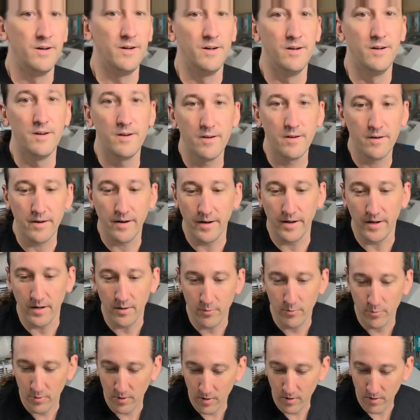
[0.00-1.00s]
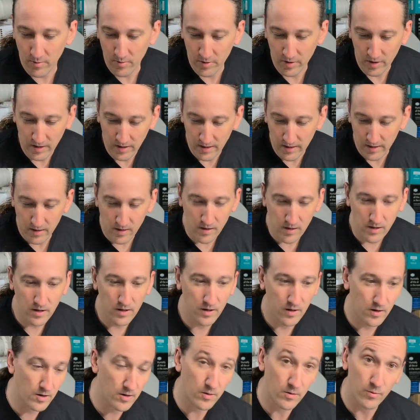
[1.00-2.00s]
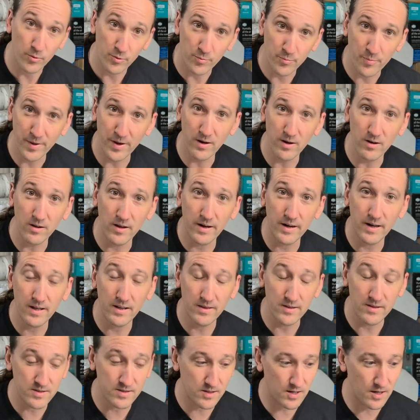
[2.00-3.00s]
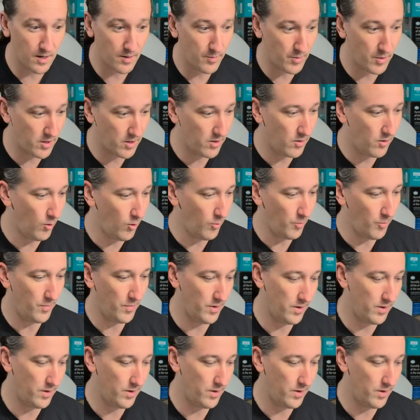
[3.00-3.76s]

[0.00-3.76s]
All right, here we are again with better lighting this time, I hope.